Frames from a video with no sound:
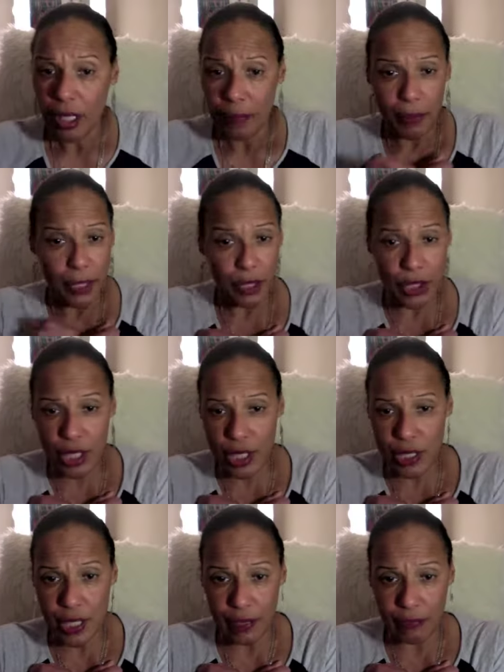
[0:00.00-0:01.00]
be good to
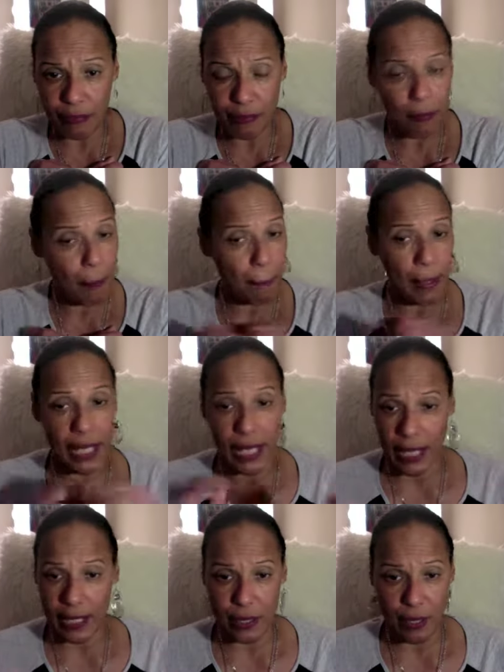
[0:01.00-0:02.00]
yourself, be
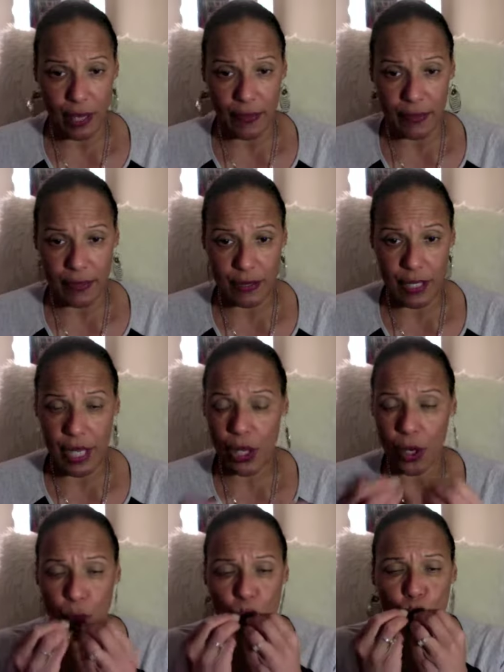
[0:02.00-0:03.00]
kind to others, y
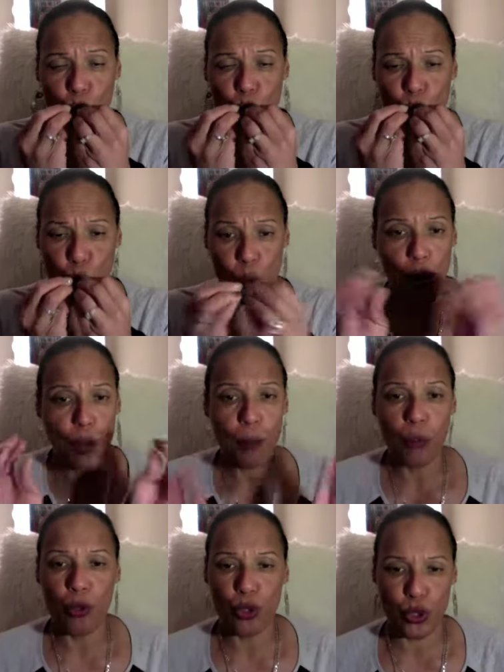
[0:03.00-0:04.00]
con
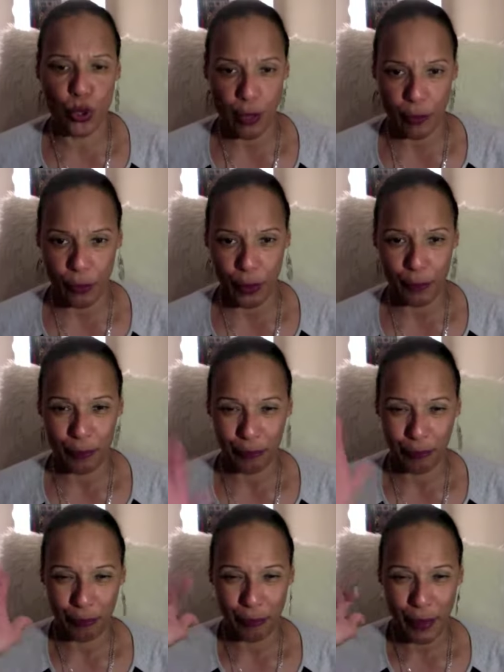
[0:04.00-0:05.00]
mucho amor.
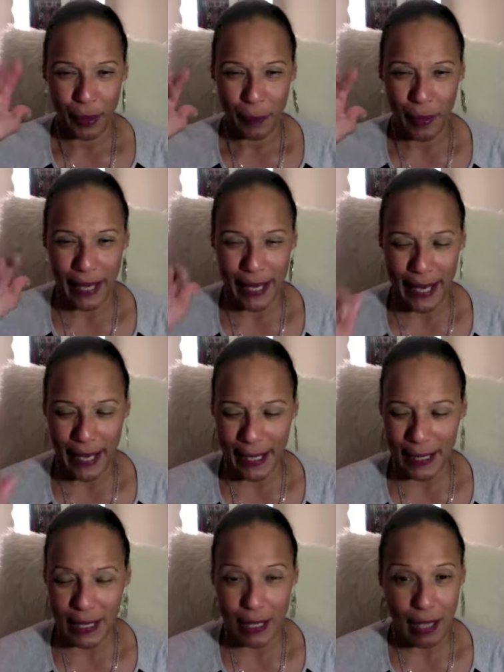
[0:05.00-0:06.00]
Bye
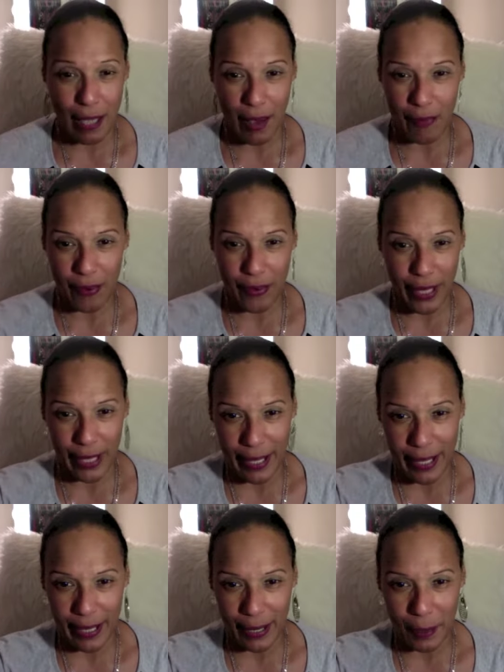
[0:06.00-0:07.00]
guys, have a great
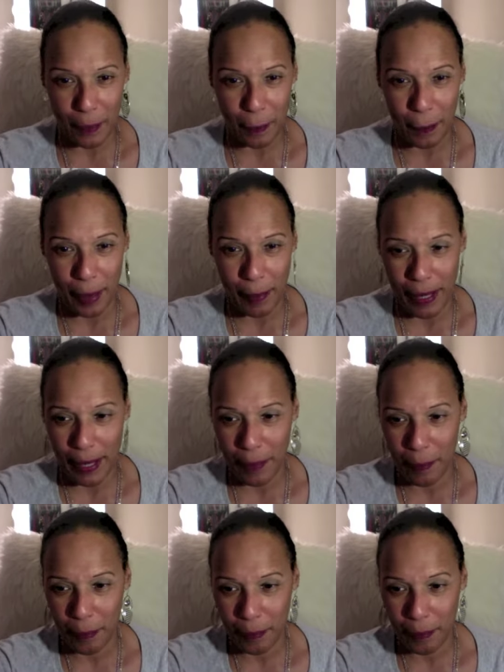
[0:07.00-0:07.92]
night. Bye bye.